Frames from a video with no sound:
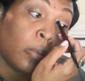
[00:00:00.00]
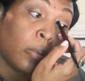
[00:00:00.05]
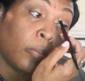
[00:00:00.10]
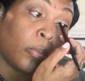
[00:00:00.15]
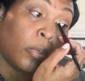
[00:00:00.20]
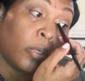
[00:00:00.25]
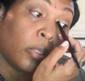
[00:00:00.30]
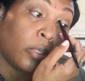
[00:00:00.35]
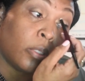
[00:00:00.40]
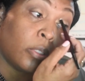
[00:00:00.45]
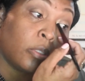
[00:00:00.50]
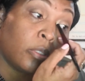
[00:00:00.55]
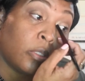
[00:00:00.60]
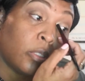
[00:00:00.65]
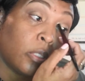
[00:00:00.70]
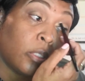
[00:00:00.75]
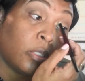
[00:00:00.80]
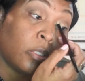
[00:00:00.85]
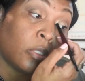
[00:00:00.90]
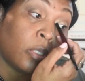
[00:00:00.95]
But this
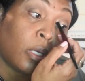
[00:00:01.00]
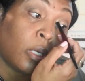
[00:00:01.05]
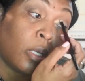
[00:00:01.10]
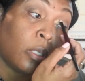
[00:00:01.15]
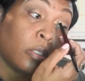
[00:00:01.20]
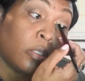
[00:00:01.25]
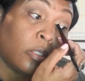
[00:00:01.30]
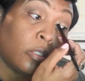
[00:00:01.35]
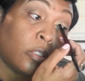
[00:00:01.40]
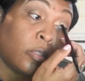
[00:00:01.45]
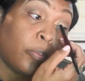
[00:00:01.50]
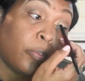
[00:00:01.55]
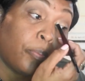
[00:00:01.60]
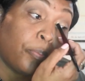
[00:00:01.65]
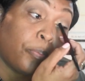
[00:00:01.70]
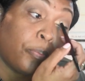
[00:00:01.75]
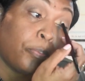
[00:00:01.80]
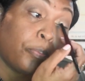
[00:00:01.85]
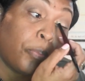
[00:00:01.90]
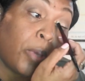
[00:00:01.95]

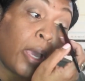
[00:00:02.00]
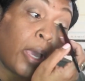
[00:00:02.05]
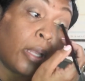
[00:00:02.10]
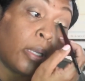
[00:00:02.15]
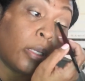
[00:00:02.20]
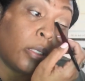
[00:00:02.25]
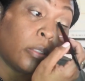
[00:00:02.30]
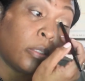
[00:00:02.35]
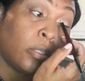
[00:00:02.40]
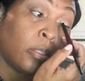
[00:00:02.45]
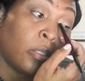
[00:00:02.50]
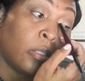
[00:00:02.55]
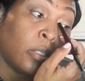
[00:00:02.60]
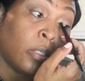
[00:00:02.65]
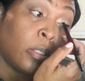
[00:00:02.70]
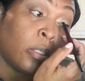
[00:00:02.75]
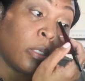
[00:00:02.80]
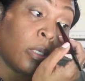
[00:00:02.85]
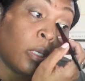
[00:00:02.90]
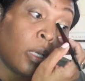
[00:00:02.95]
palette
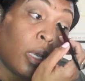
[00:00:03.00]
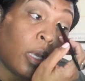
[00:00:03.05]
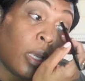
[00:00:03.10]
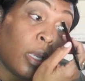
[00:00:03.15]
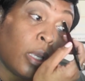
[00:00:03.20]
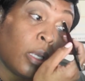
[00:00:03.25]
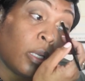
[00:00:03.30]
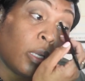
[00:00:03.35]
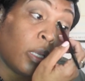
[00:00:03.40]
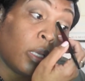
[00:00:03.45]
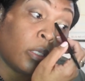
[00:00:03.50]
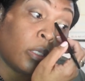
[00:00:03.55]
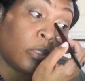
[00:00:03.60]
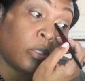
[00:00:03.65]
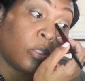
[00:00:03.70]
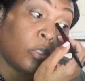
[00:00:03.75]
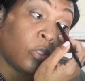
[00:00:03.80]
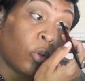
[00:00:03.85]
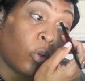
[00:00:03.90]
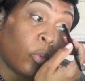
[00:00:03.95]
It is
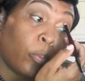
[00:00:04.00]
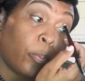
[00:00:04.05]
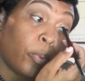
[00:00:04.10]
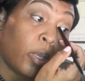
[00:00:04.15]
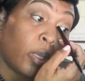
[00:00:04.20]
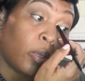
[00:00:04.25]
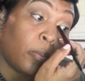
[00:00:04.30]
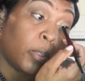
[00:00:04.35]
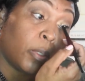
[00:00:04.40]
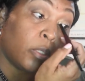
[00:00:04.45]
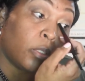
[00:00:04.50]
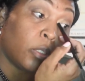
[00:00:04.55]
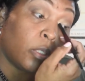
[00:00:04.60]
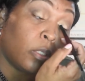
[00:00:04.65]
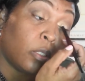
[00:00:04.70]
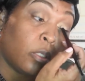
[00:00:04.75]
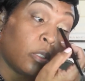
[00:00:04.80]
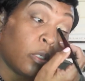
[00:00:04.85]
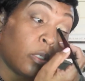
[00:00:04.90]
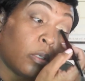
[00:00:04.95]
so pigmented.
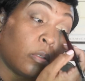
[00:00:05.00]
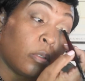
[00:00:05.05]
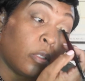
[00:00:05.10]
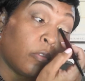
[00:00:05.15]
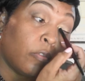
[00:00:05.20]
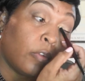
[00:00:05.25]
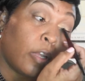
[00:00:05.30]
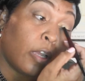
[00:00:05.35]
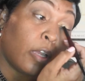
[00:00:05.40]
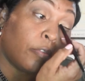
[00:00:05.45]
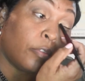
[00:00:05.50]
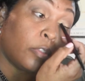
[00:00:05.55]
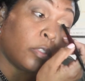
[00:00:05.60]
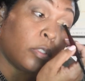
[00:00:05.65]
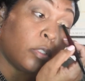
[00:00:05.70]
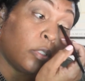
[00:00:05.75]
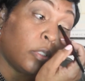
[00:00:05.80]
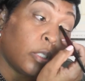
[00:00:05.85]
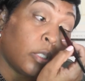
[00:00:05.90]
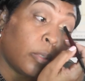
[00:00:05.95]
You don't even have to
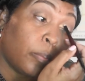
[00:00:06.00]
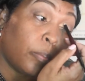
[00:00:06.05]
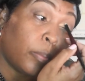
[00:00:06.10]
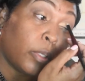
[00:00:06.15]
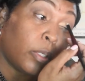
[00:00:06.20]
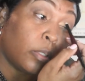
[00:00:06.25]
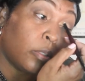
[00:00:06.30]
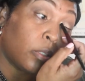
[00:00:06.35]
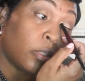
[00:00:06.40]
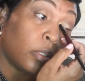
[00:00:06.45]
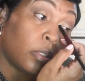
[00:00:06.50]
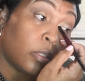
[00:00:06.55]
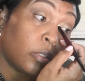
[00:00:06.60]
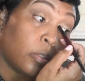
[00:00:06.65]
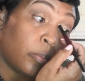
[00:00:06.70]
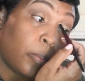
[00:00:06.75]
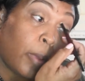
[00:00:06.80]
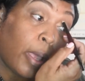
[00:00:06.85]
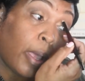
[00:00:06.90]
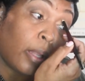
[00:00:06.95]
dip into this
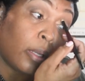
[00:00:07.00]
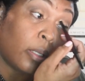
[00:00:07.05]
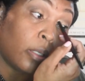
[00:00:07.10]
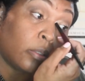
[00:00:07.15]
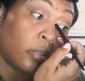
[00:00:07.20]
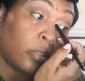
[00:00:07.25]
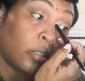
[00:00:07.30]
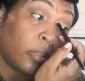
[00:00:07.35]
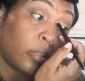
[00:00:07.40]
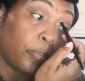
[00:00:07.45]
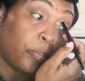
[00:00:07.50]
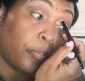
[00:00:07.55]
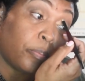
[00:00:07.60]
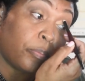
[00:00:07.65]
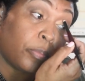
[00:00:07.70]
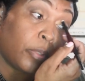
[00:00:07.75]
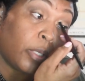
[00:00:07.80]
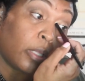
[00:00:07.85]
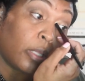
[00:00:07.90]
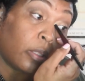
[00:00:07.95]
palette to
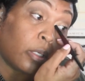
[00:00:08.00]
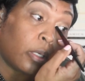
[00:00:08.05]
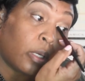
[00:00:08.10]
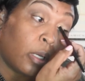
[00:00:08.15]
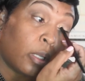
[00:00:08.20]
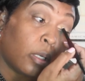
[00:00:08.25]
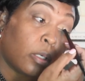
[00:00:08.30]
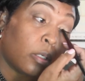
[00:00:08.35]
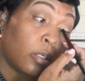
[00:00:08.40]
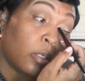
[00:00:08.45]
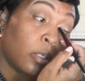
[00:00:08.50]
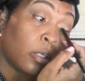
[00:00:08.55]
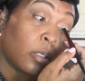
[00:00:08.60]
get the color